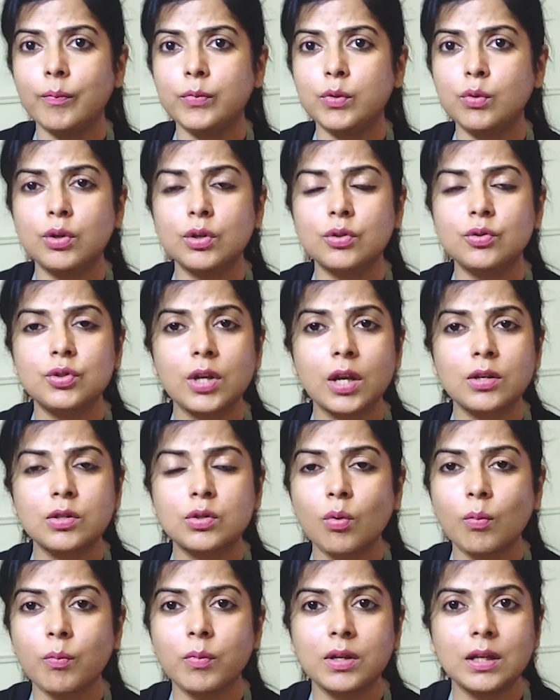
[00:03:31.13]
you can check
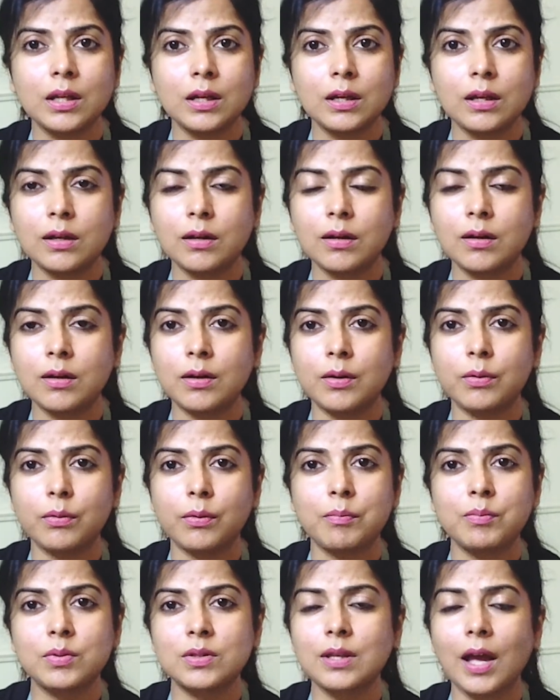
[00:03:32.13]
so many
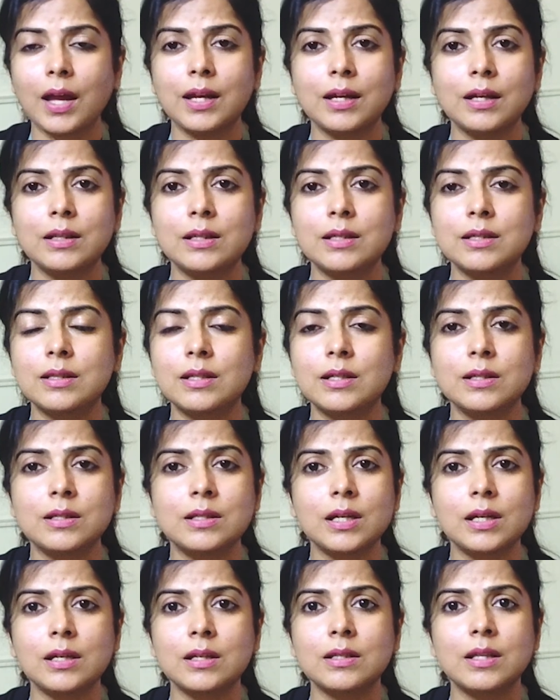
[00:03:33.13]
websites these
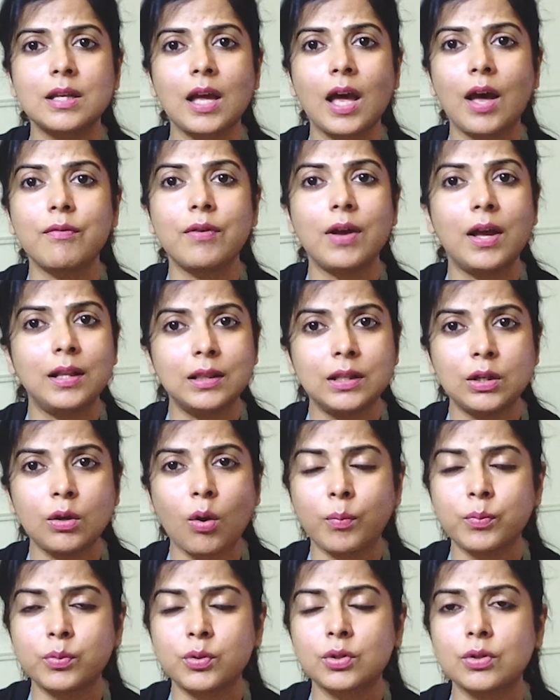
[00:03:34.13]
days. They have healthy
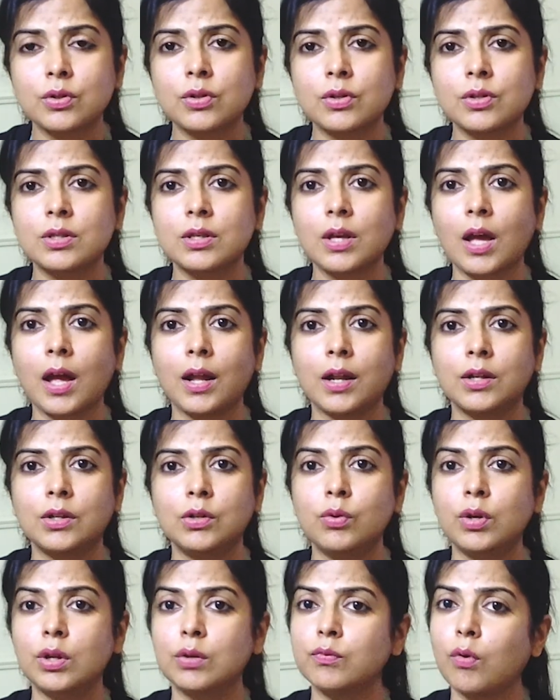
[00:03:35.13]
options, and
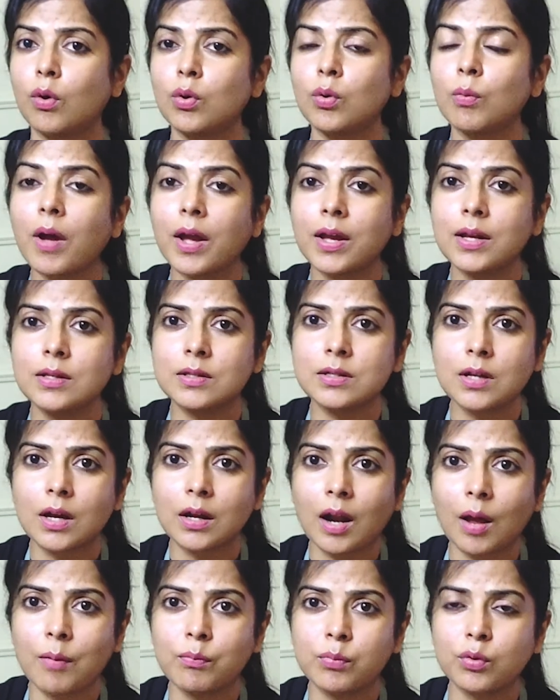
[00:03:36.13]
you can follow my
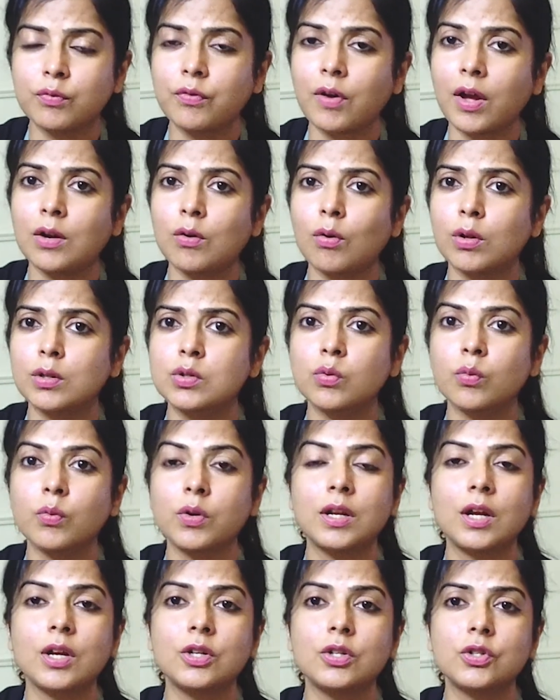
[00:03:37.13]
Instagram profile also
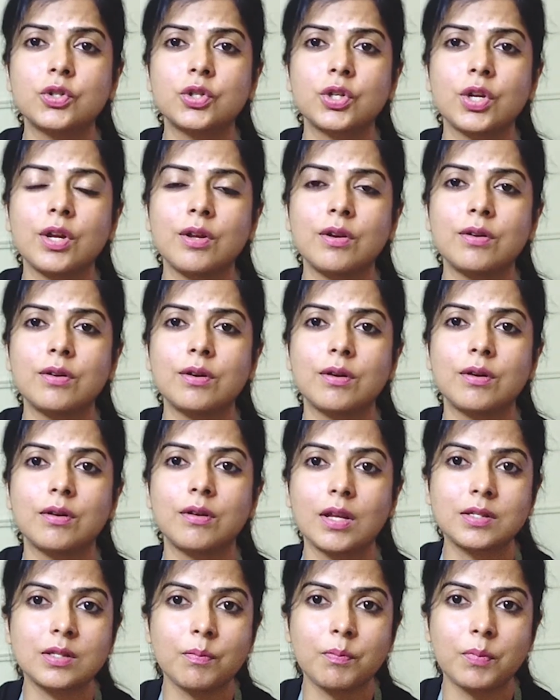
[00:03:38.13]
where I share
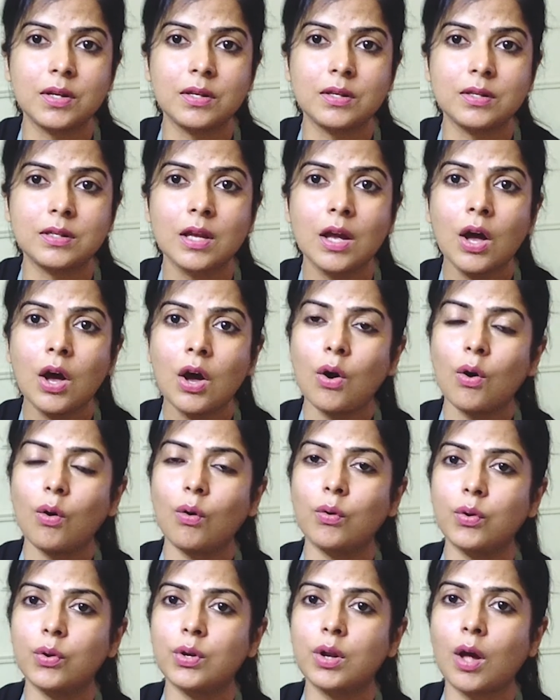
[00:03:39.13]
recipes
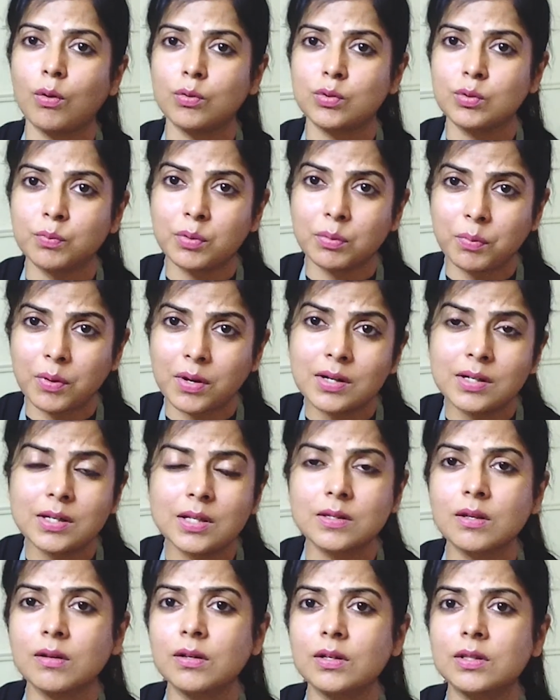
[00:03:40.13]
on how to prepare
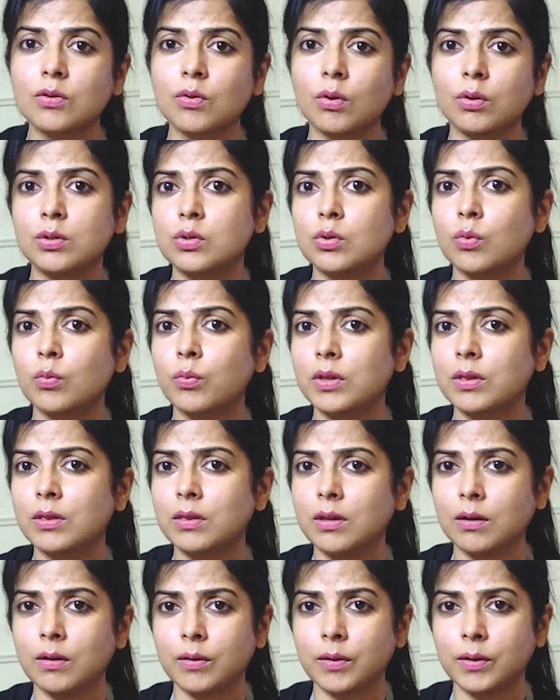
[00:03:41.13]
desserts also
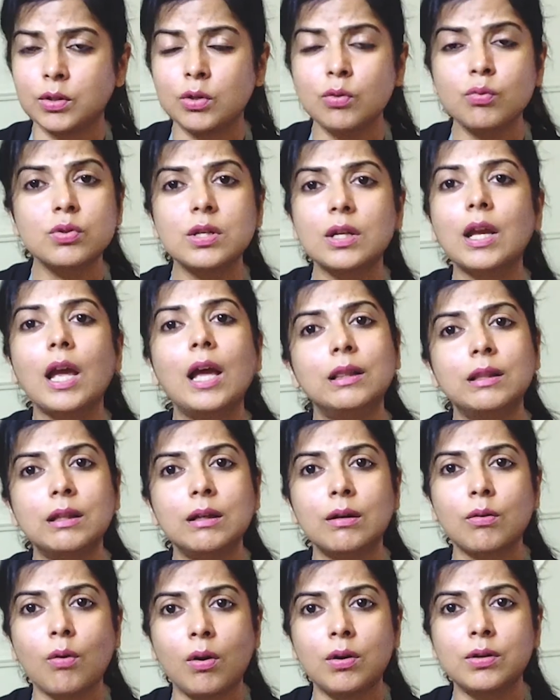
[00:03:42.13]
with using
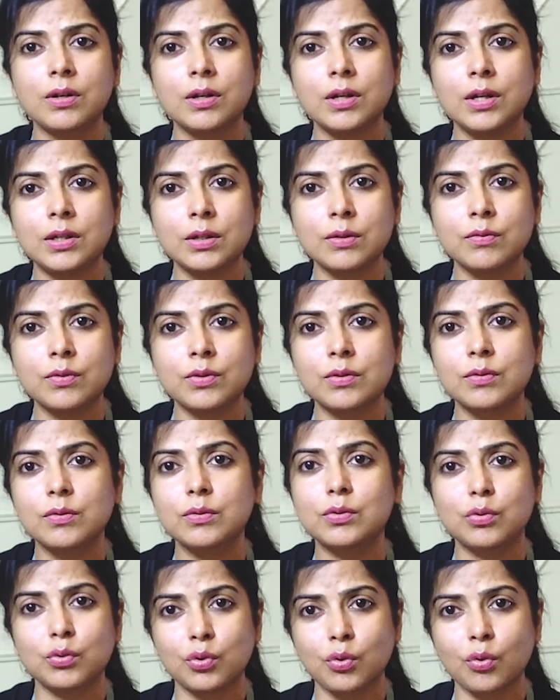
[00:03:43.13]
healthier alternatives
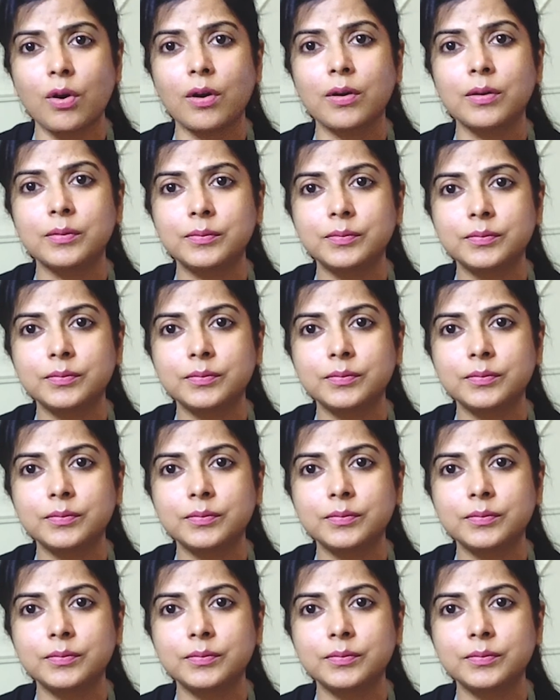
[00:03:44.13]
to sugar.